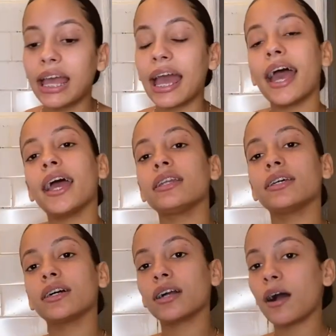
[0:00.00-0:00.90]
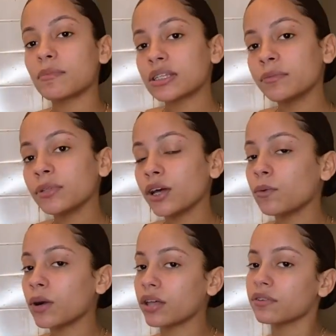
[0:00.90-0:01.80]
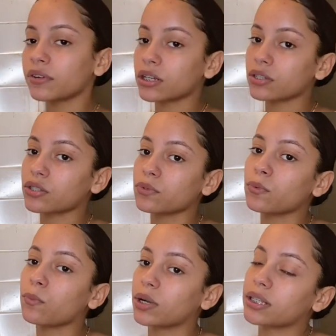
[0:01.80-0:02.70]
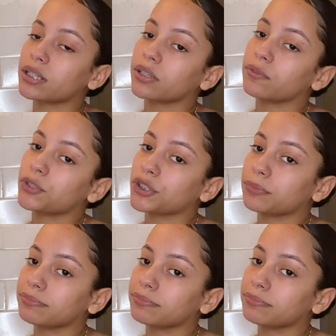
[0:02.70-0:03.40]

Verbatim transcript: And comment down below what other videos you want to see in the future.